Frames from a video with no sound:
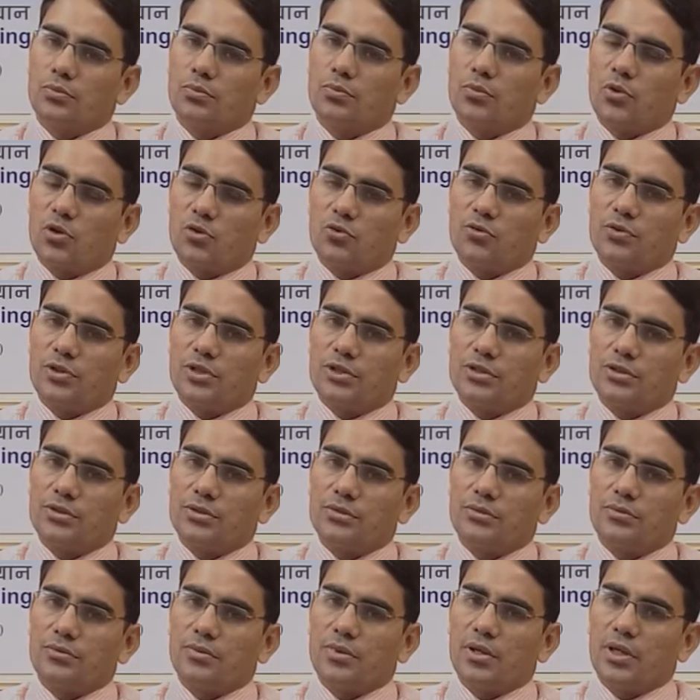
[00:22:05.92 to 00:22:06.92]
profit
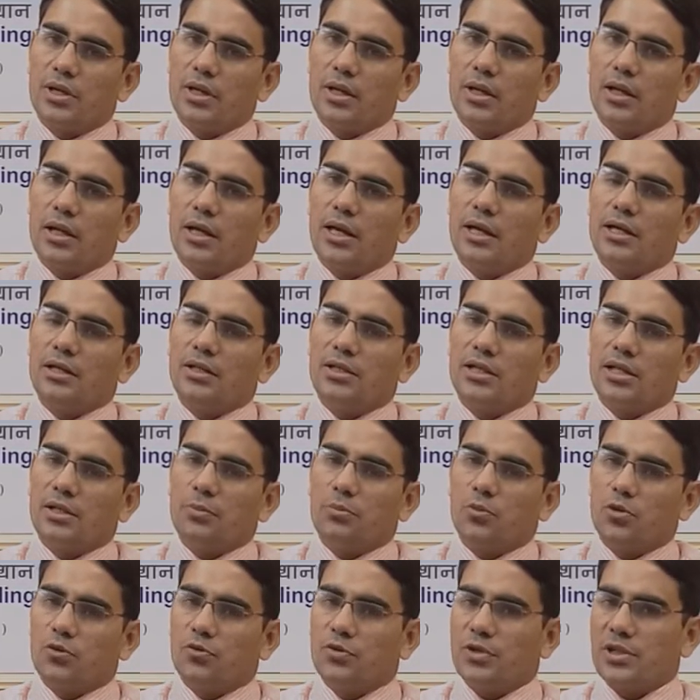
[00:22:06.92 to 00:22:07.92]
okay. and
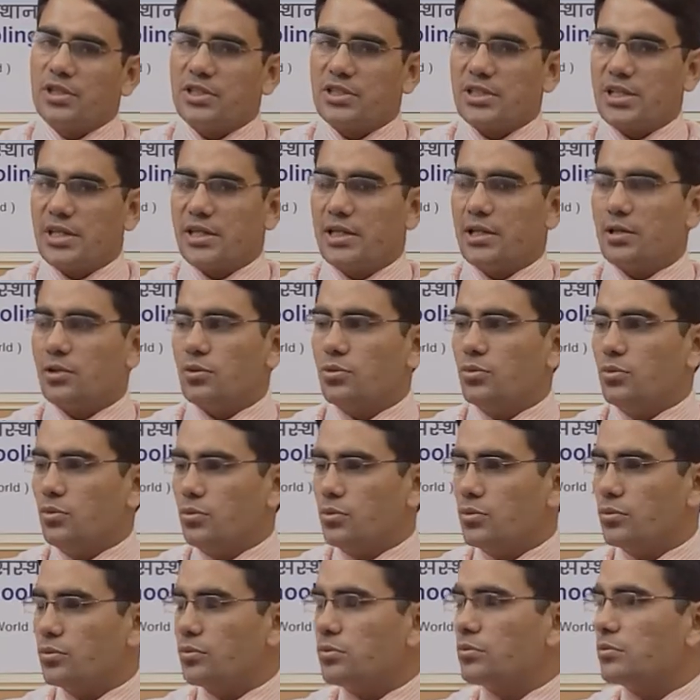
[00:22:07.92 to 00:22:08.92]
that profit is added to
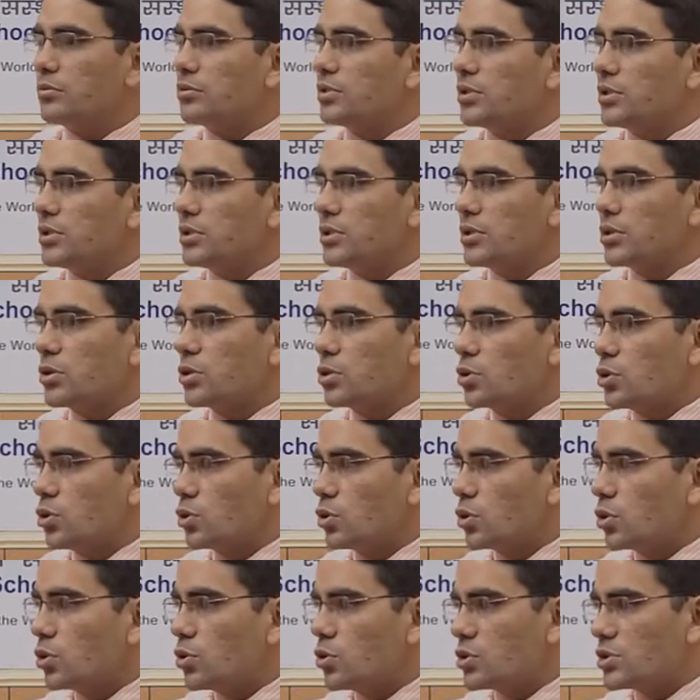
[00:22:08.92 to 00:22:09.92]

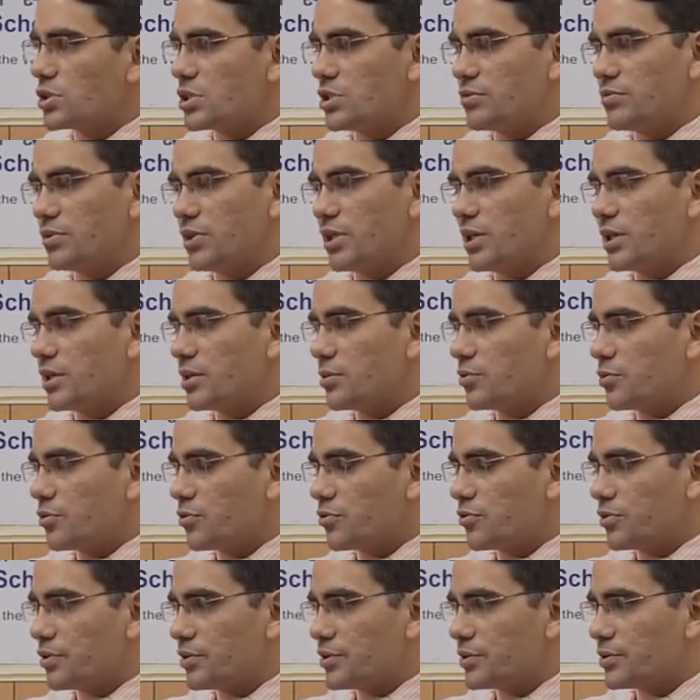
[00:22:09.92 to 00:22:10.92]
total cost and we get the
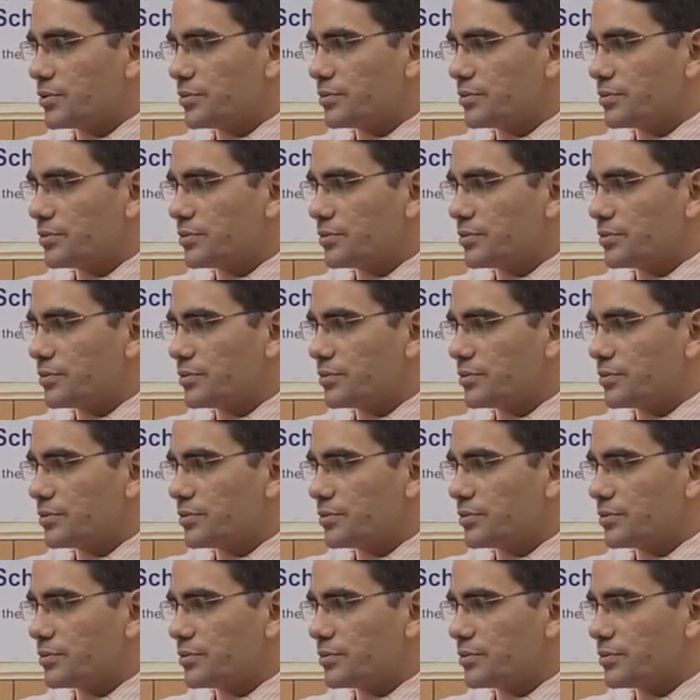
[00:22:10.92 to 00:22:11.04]
profit.